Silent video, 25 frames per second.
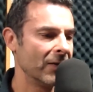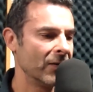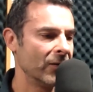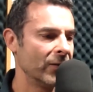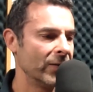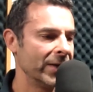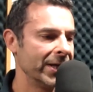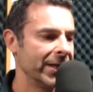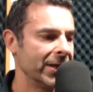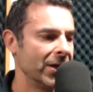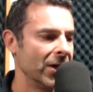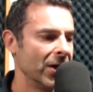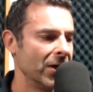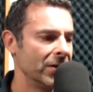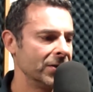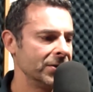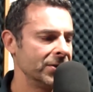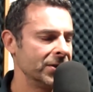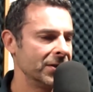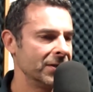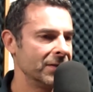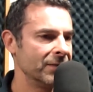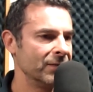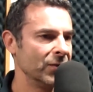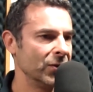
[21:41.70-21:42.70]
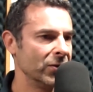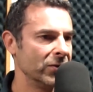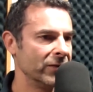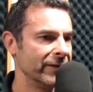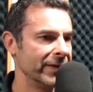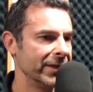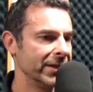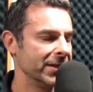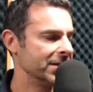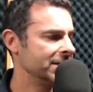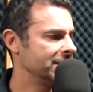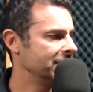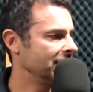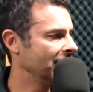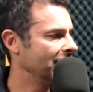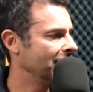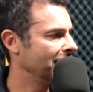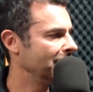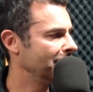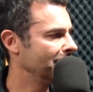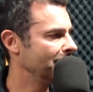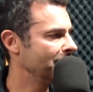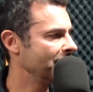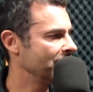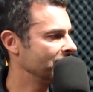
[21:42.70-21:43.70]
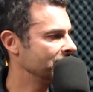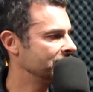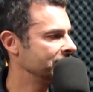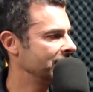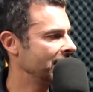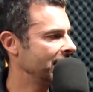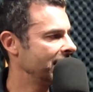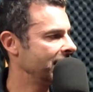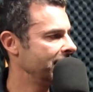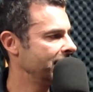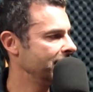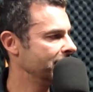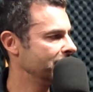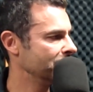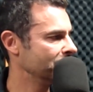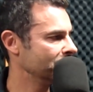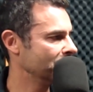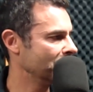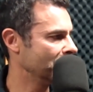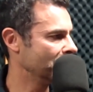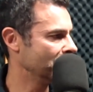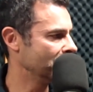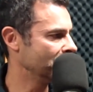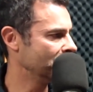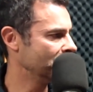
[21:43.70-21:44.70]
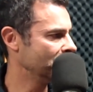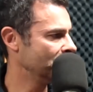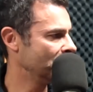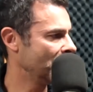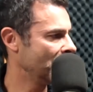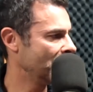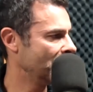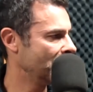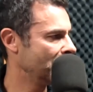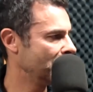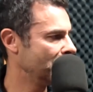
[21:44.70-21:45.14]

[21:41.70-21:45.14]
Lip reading: We go to the movies, there's a hero